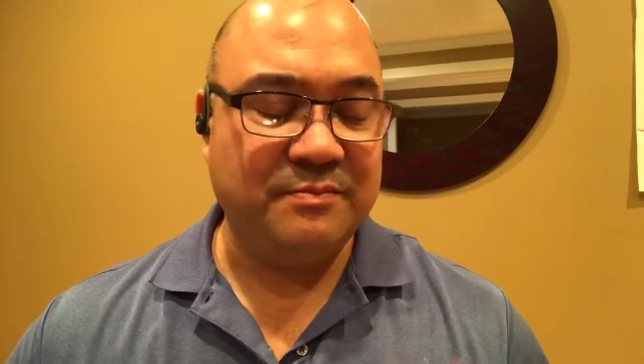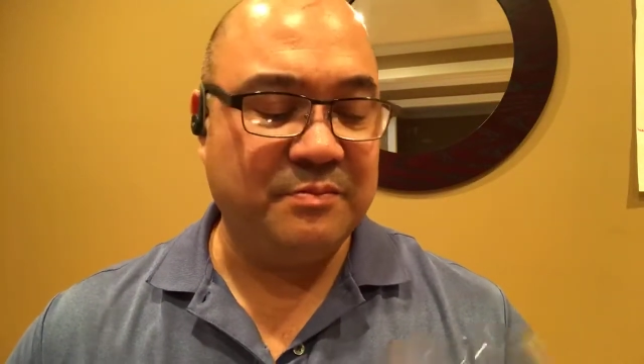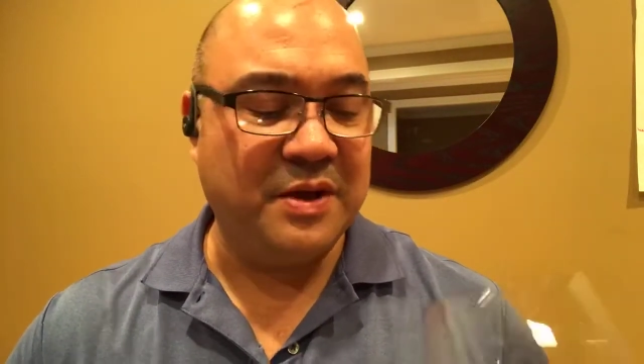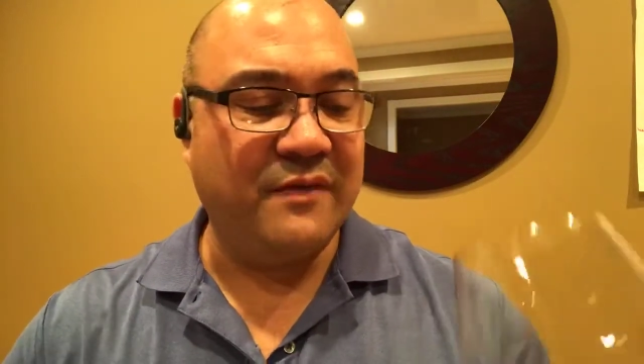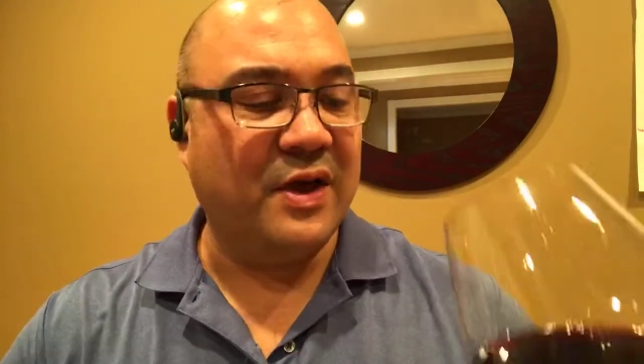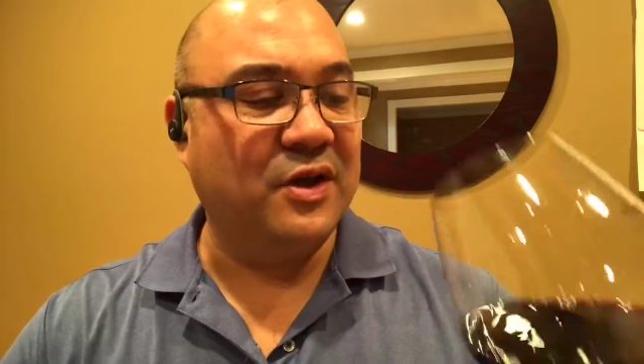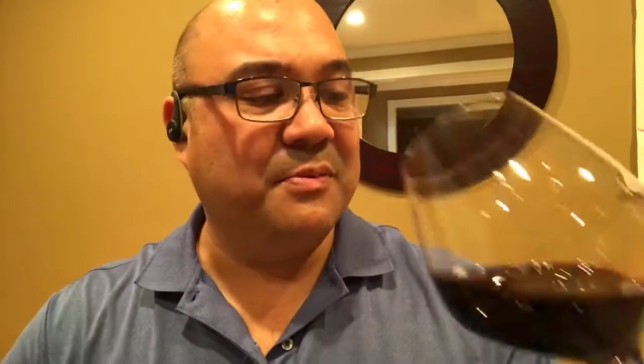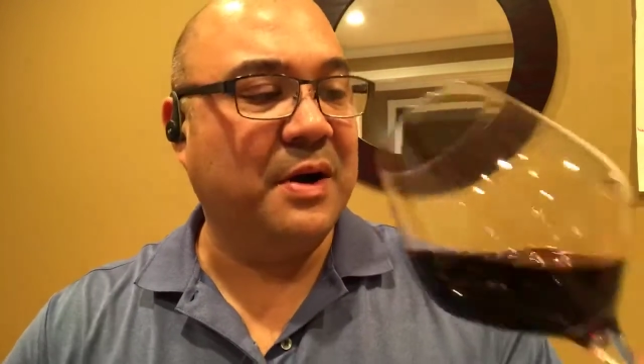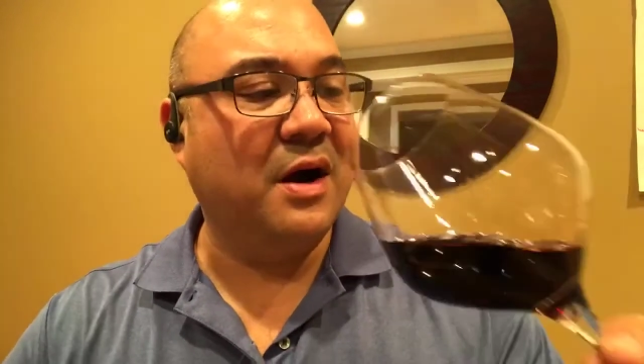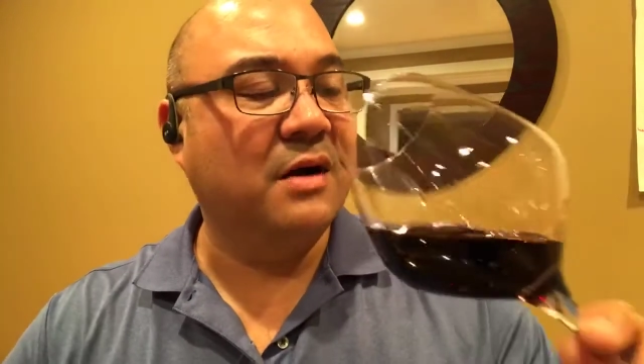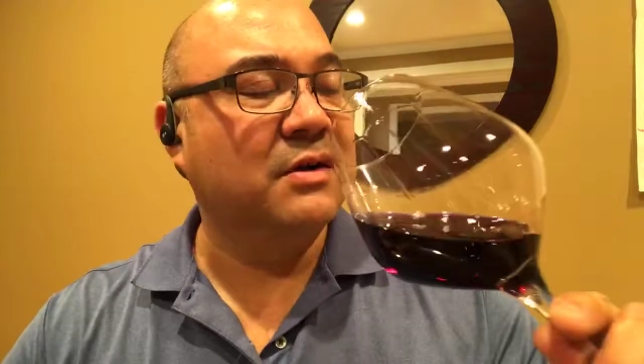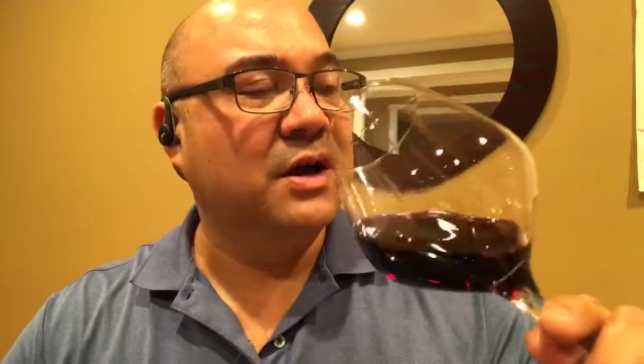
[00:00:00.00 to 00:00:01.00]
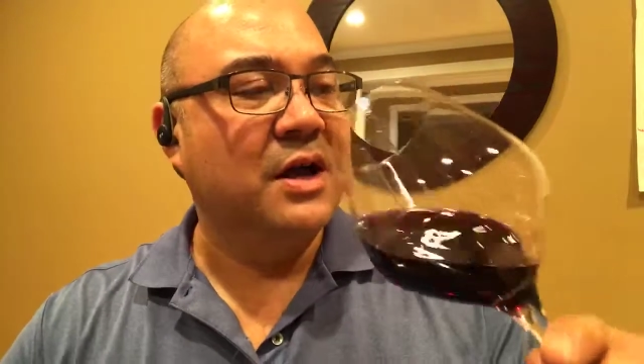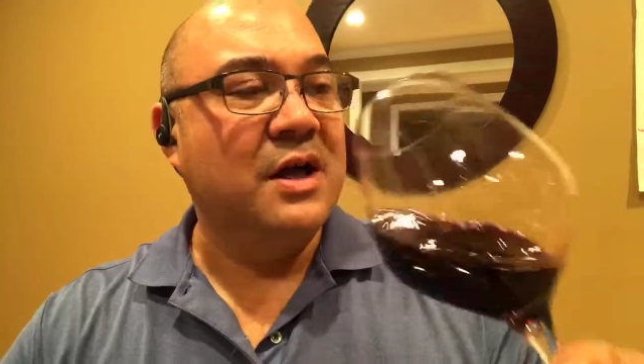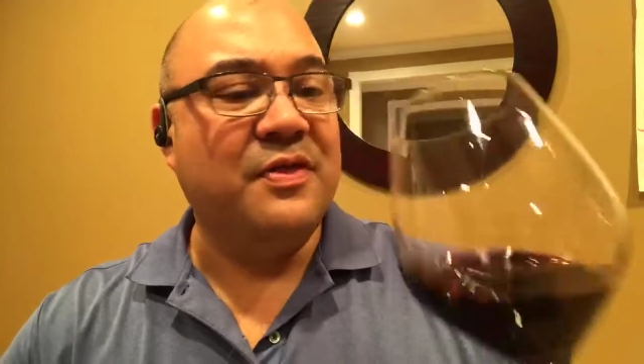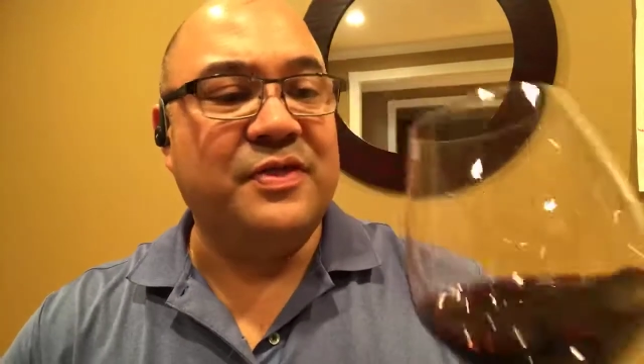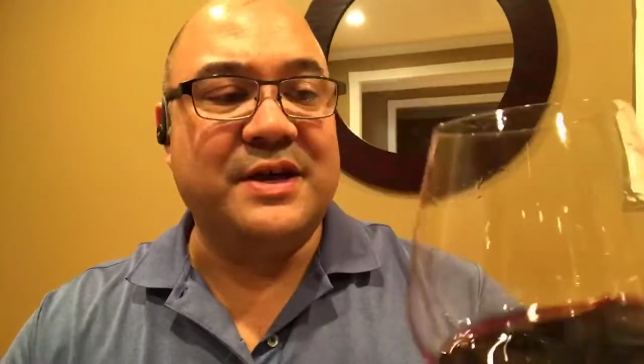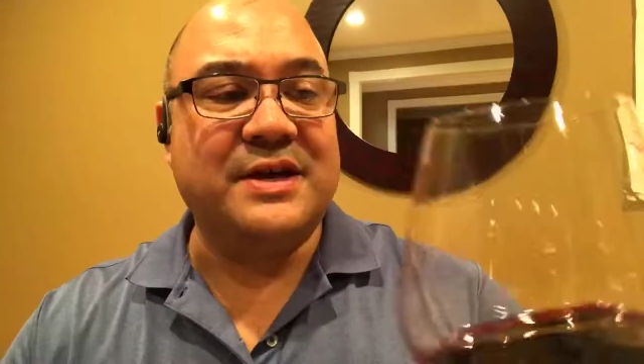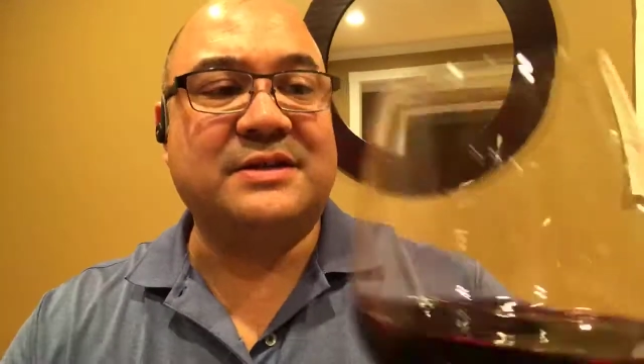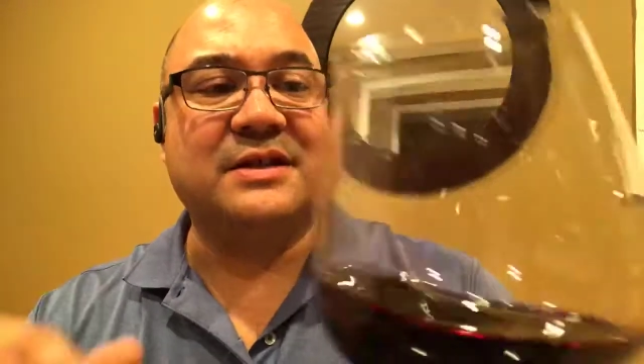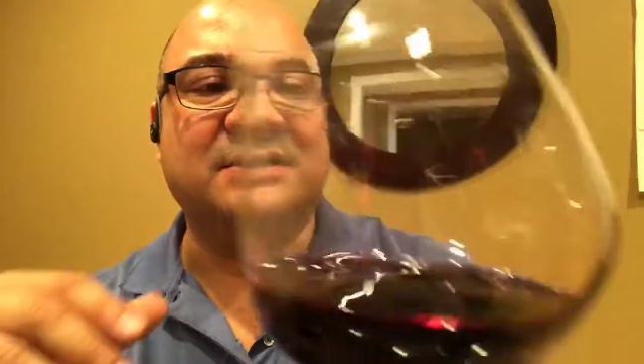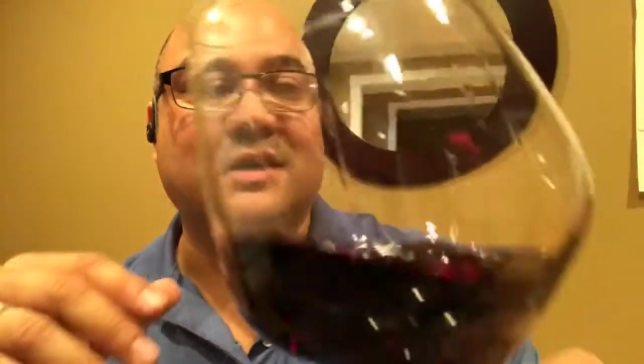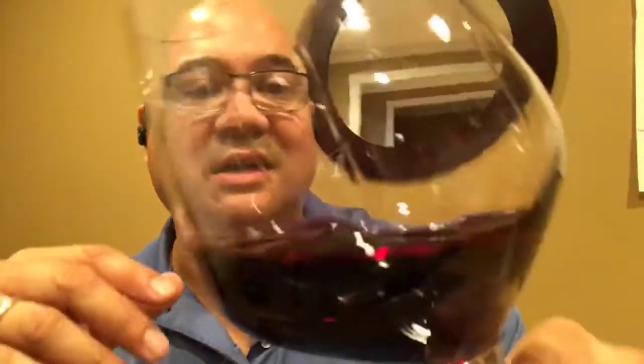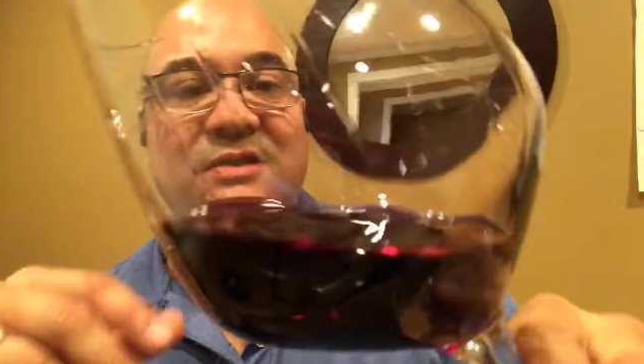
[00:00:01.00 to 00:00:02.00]
be a value buyer. This
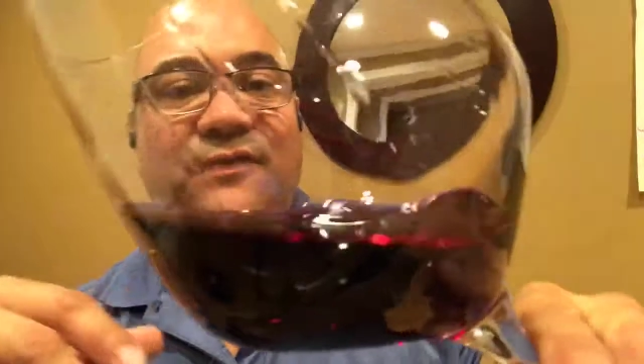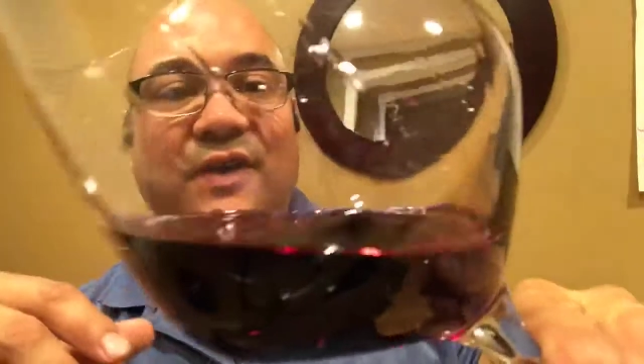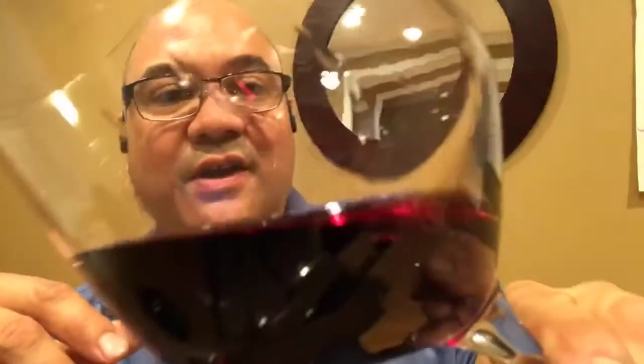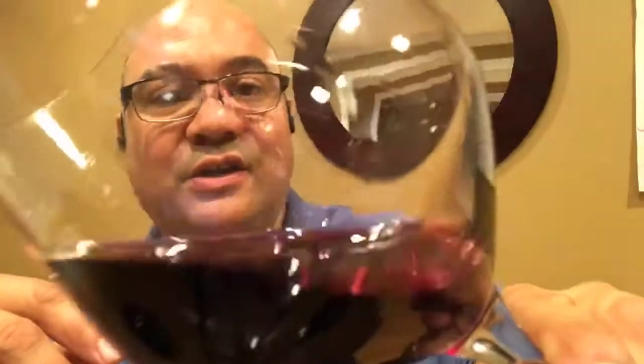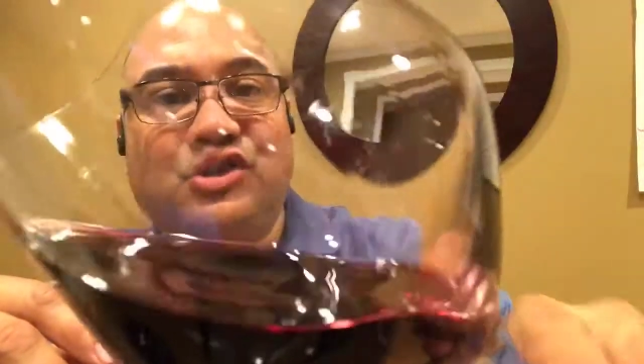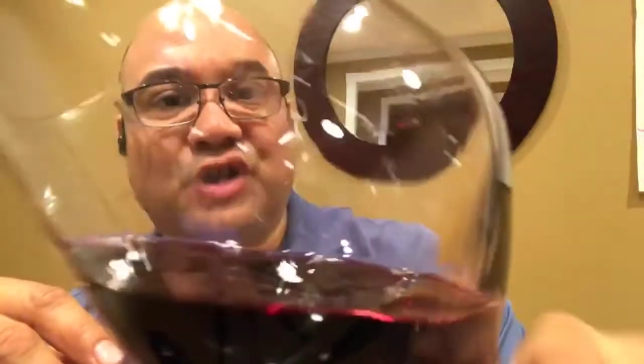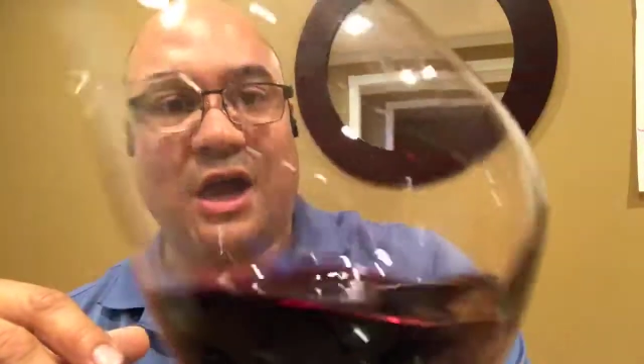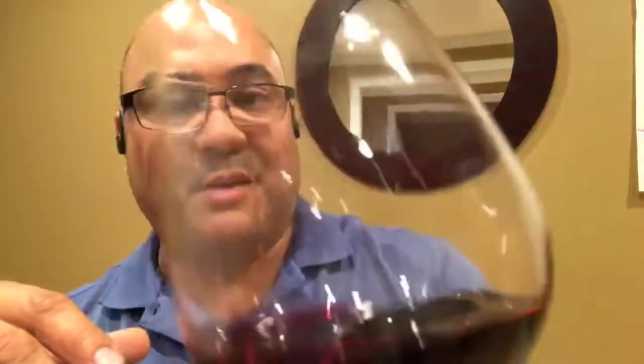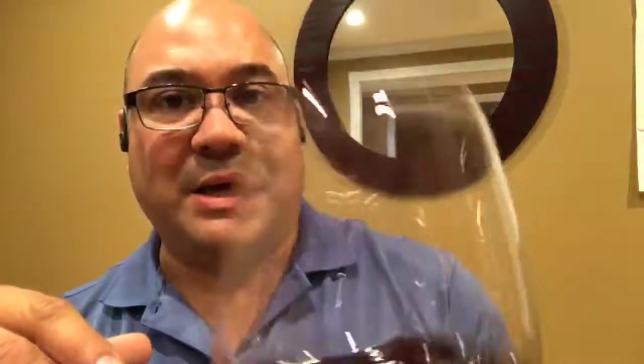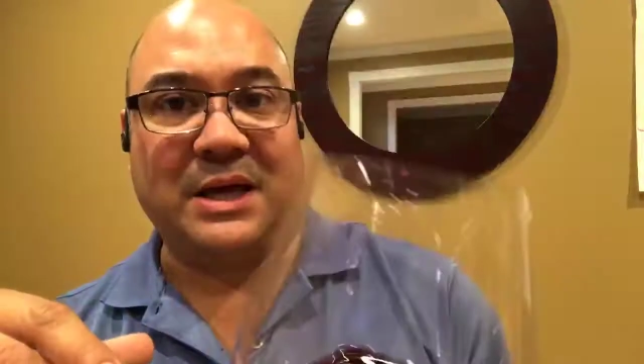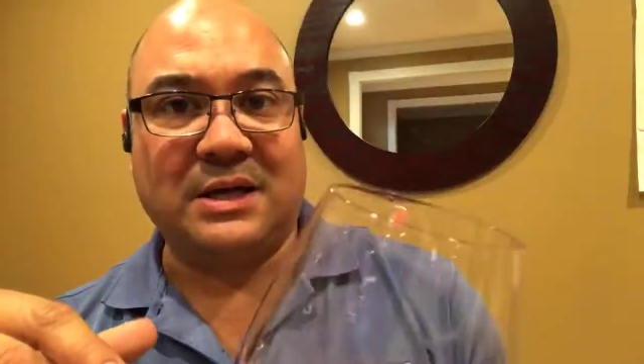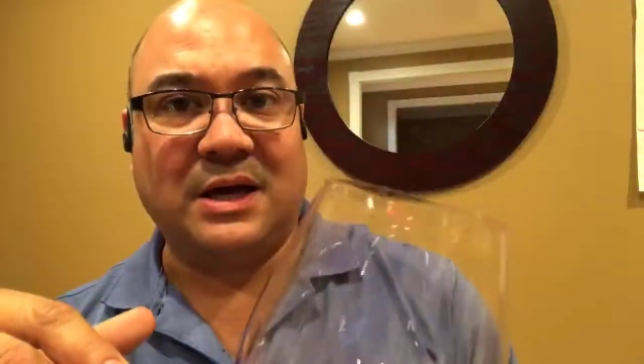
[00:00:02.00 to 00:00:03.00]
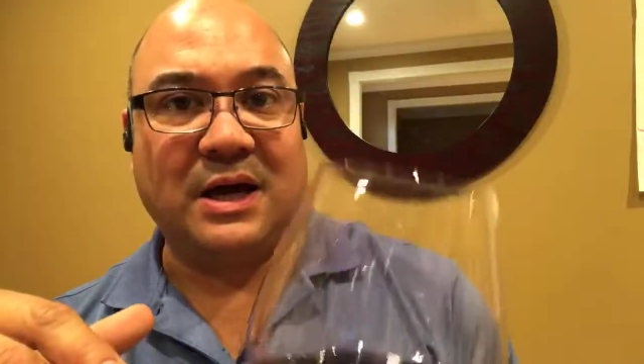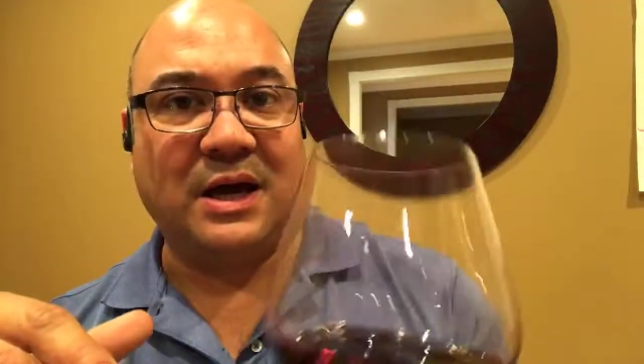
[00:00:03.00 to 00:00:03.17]
is nice, fun, and jammy.